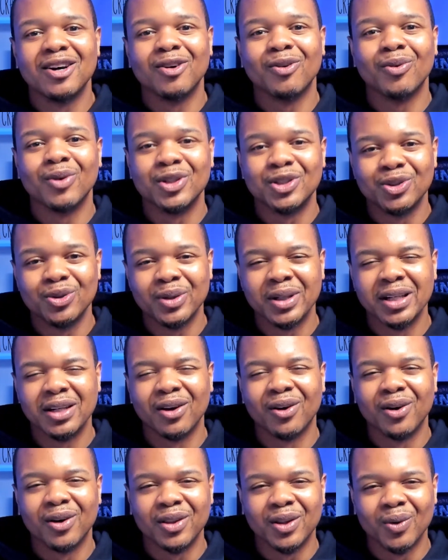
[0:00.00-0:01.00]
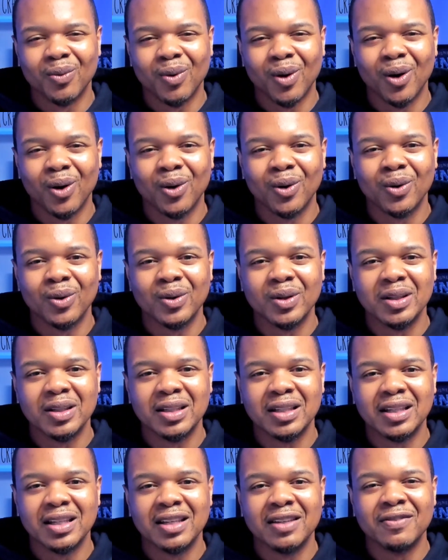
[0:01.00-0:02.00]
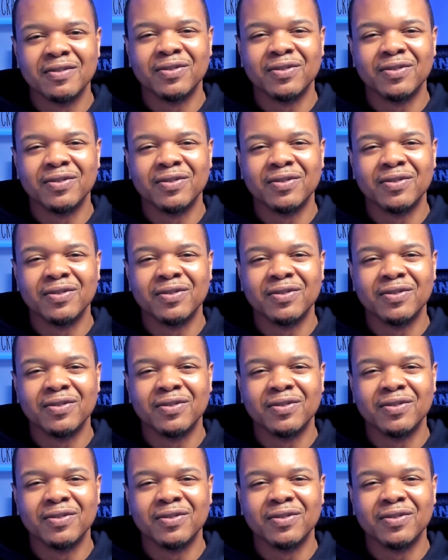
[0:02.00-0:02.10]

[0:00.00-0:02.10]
once you get on the road and